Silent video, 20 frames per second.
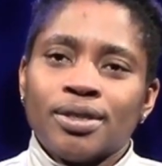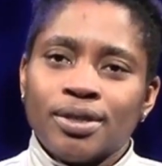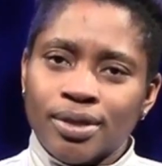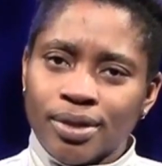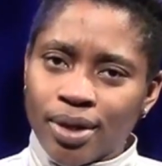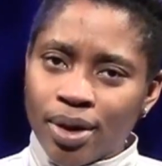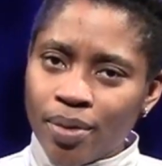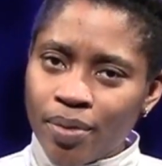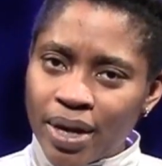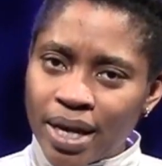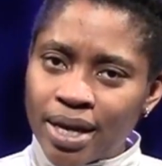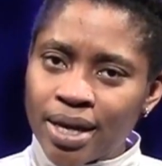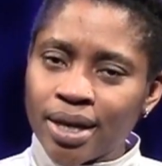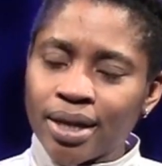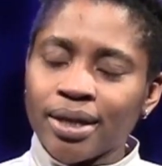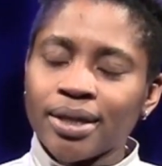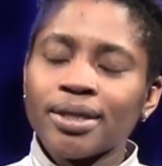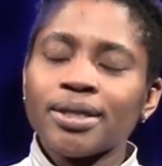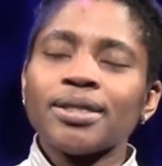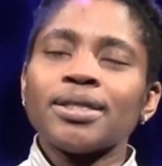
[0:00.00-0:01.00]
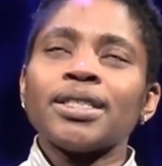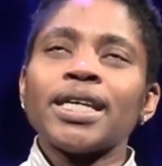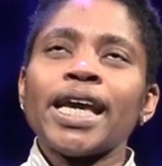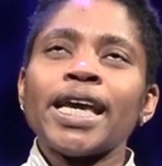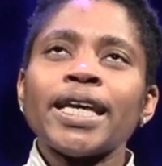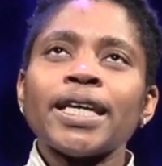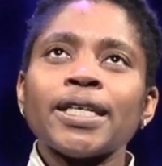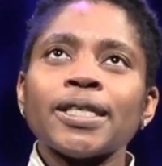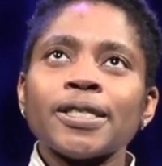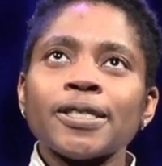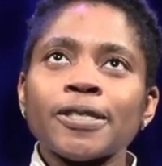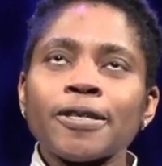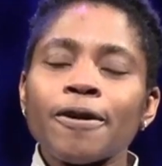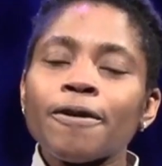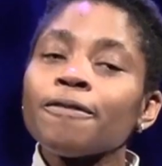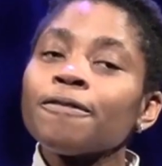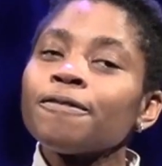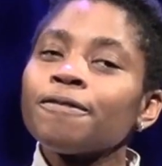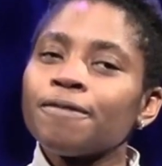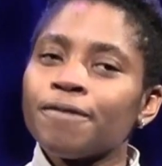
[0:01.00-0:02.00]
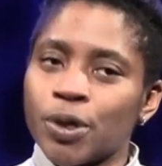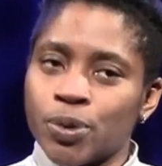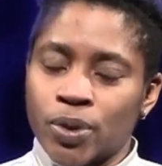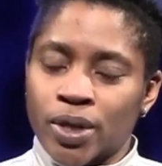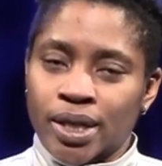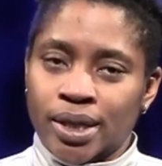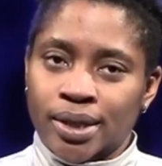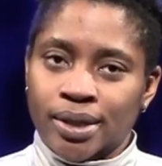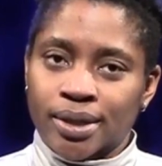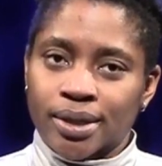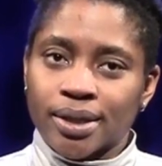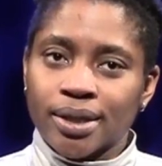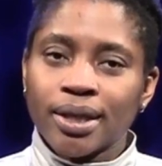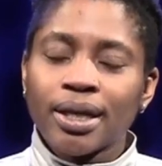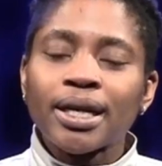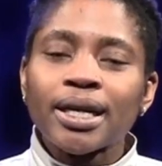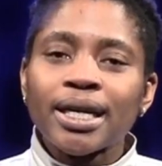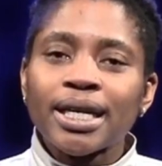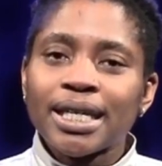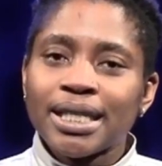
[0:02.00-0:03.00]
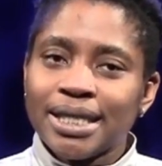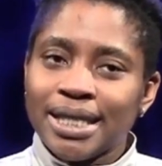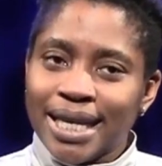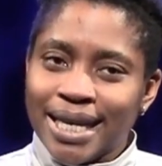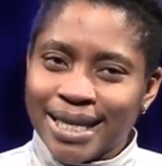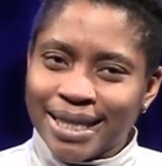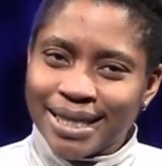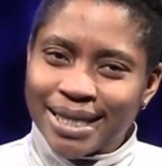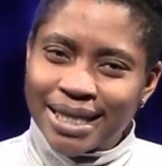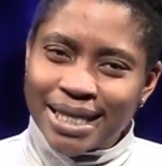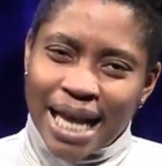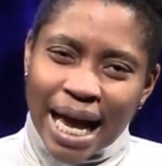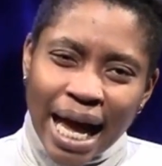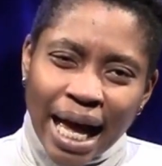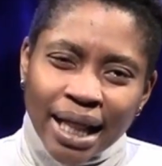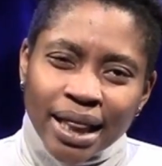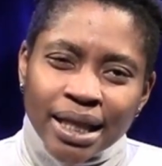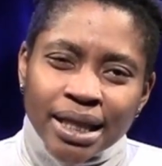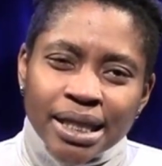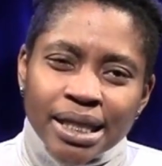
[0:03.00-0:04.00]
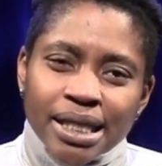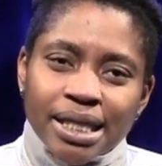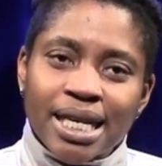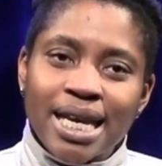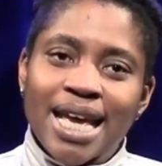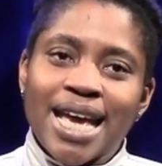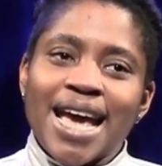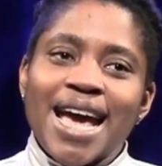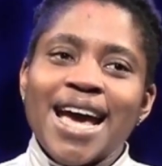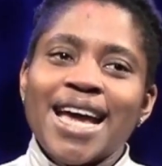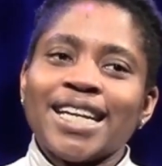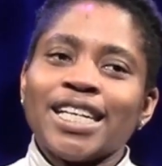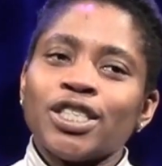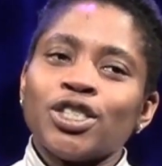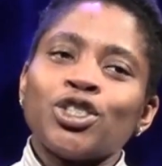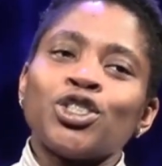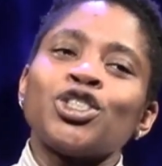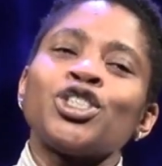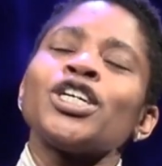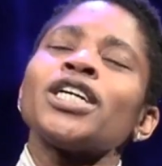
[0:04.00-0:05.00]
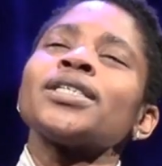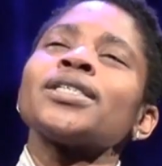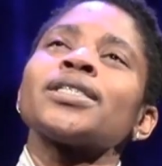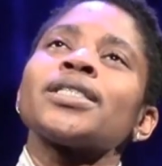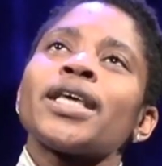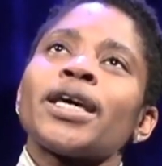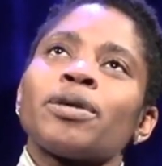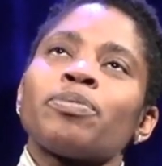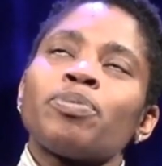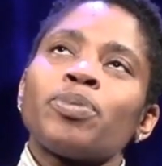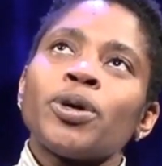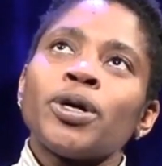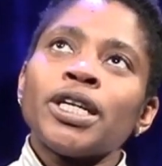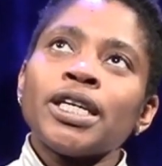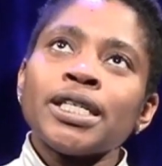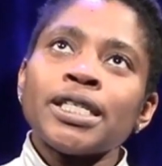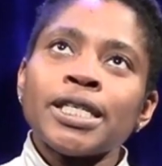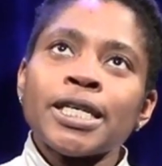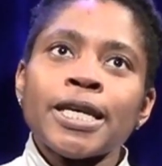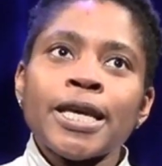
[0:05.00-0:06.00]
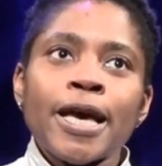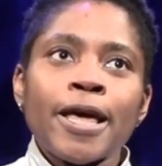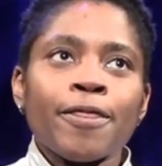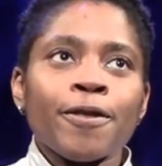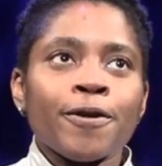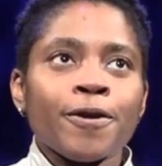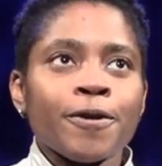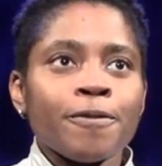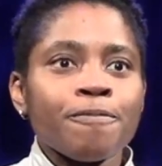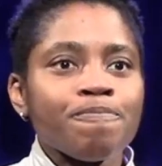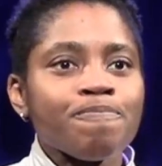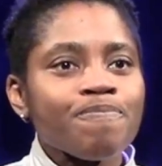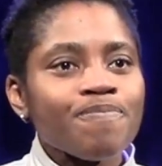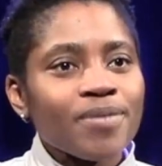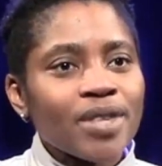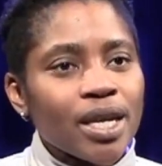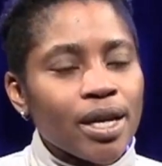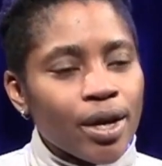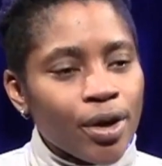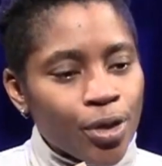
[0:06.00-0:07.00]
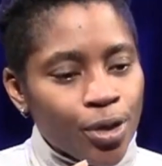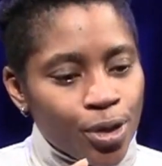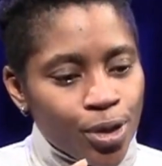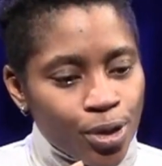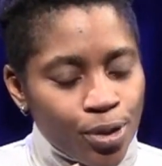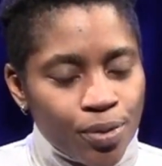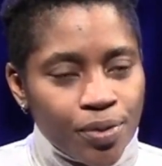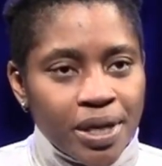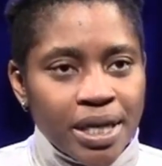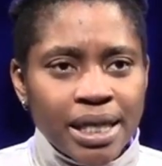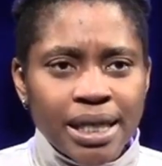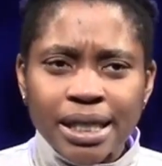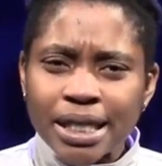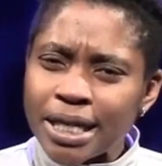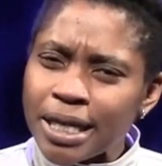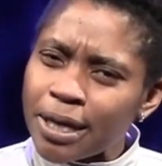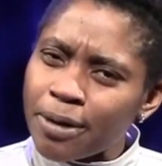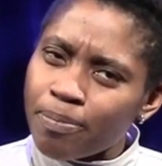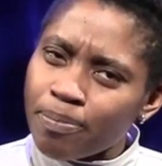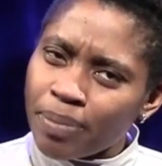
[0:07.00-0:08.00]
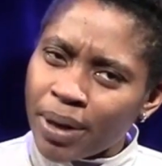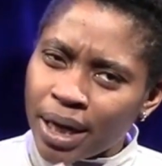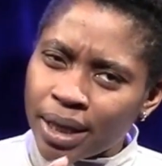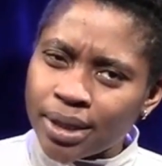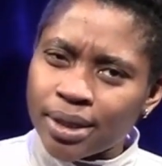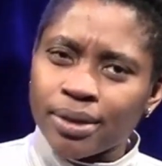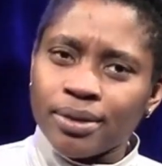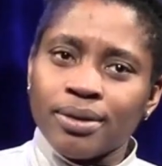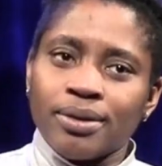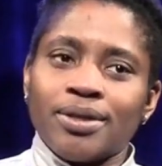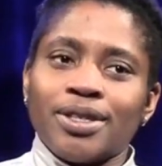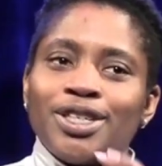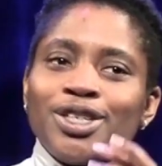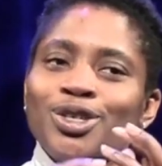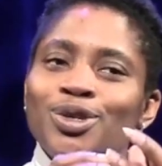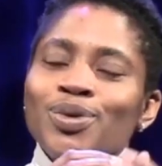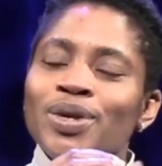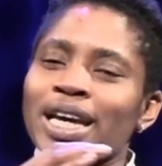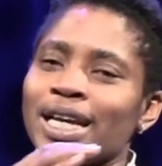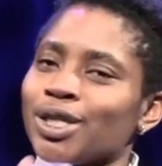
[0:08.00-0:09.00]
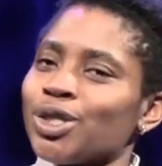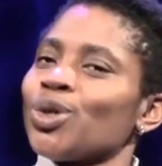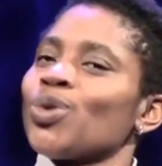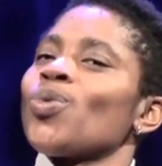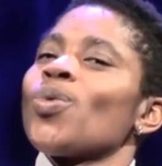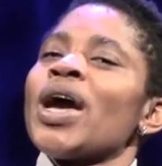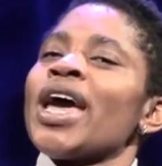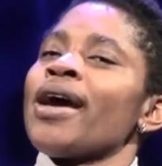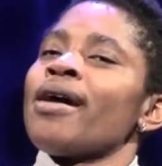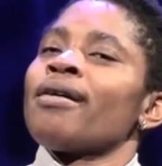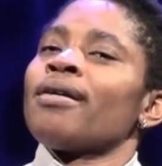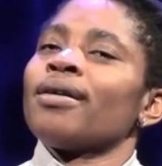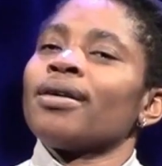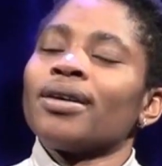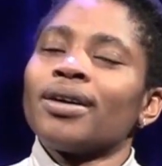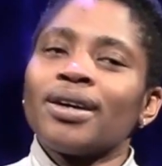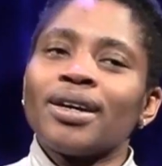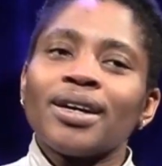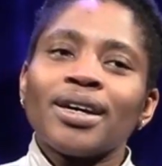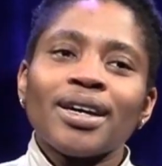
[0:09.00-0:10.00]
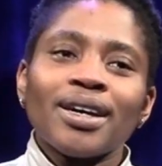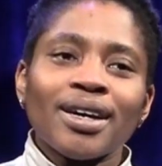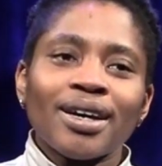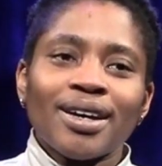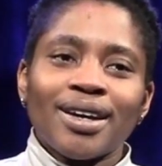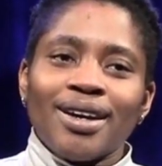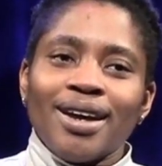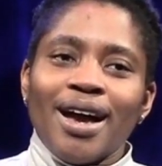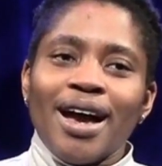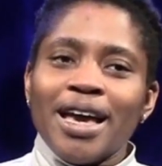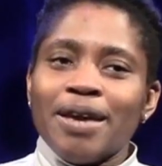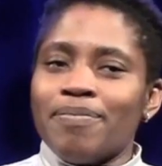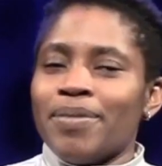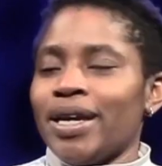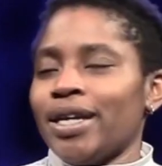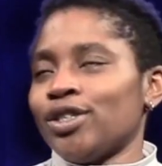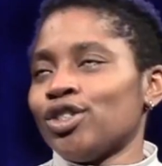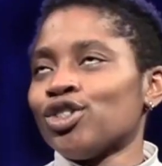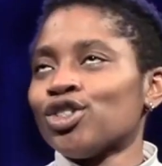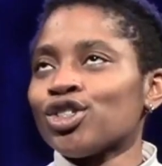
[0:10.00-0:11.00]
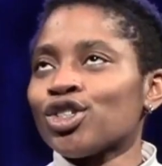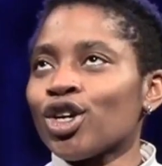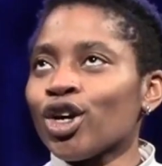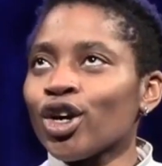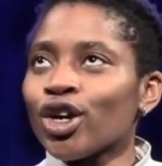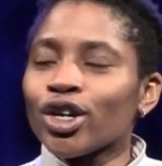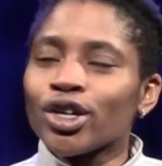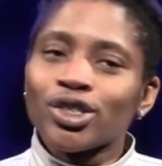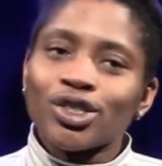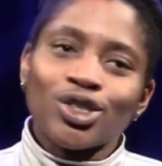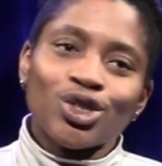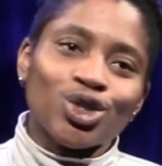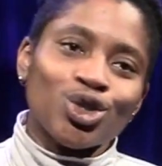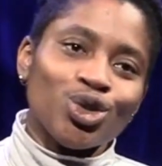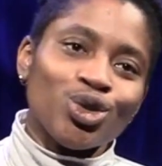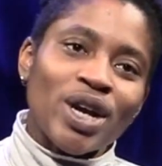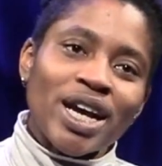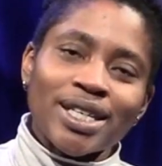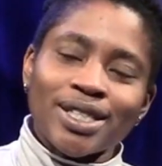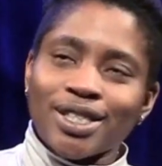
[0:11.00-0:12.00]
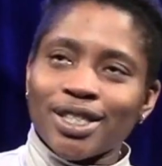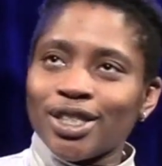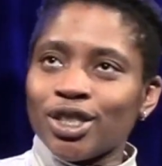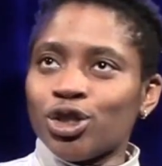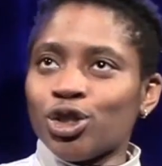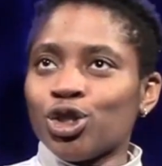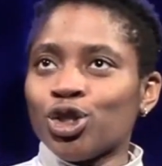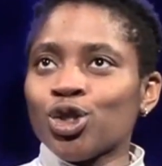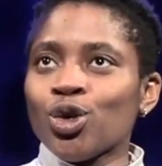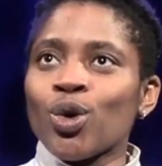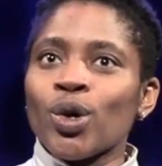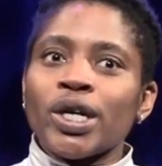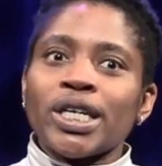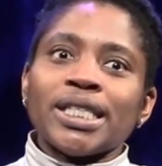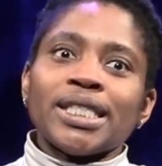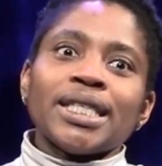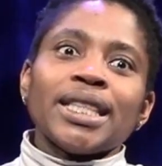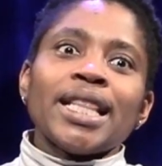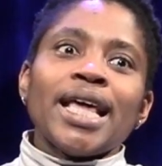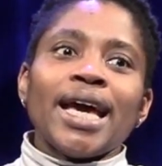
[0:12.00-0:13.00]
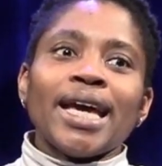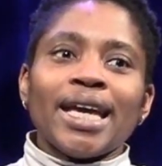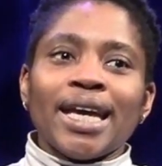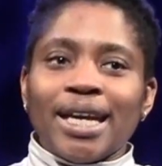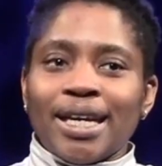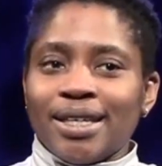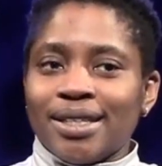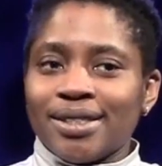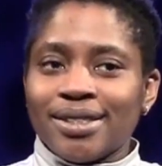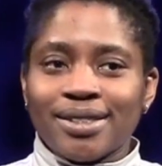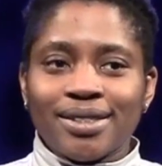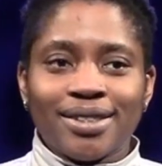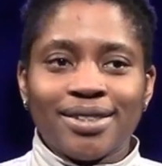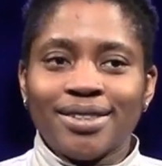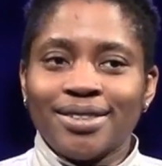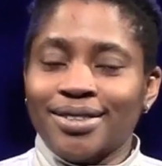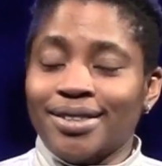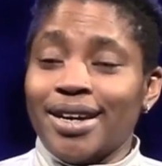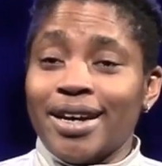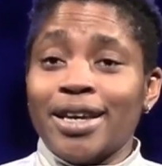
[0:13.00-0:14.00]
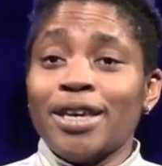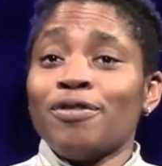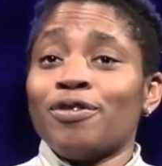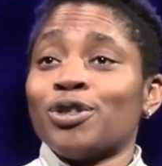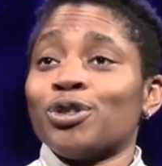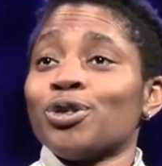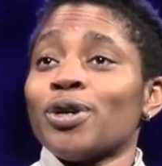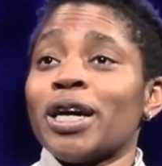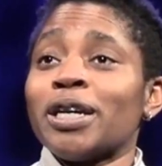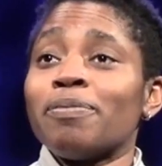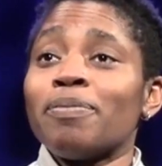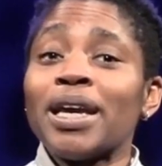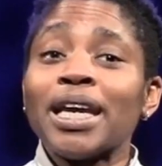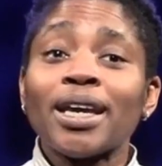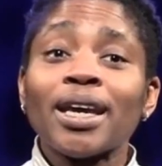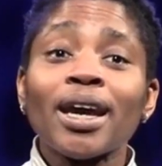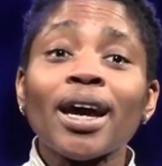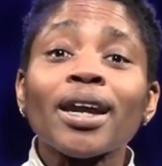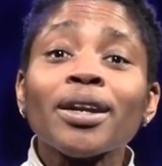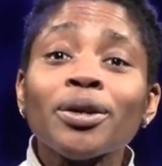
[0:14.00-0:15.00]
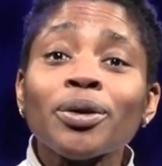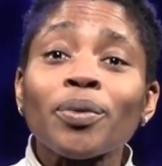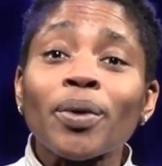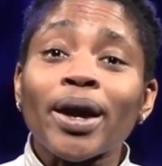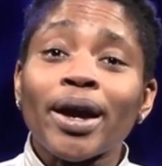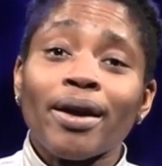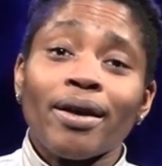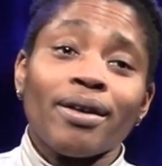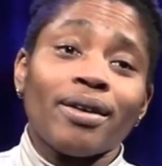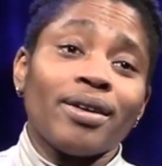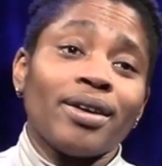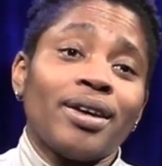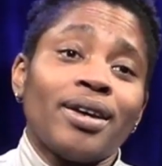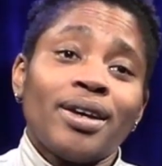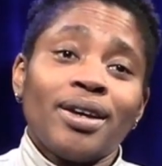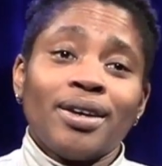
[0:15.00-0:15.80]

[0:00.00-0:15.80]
Sewing takes focus. It takes talent, and it's just like putting together a 3D puzzle that you get to wear. I made skirts, dresses, shorts, leggings. I even tried making underwear.